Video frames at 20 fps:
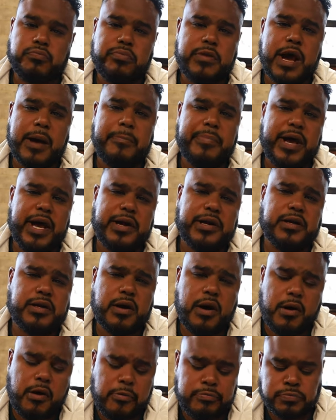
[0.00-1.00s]
not bad at
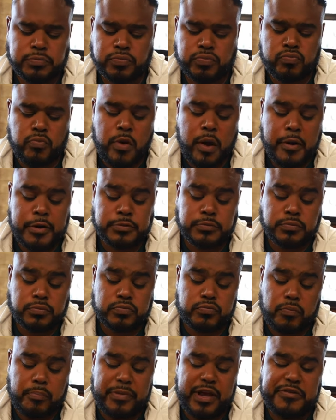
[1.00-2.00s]
all.
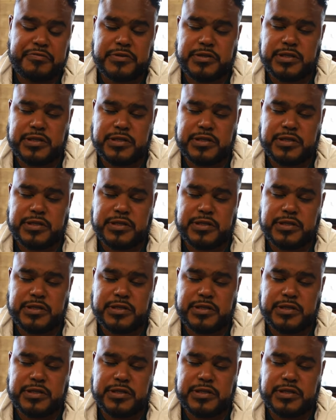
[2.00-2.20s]
Beef